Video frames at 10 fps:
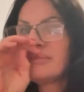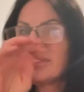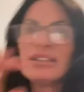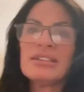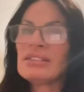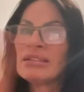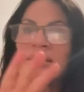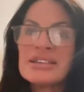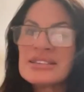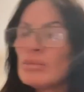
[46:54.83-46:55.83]
Sort of
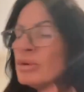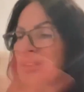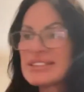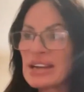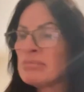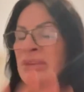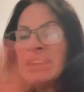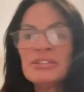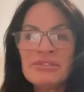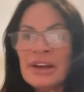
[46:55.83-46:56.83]
thing, because I won't start
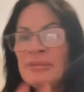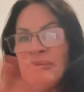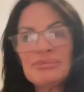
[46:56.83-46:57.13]
making it fit.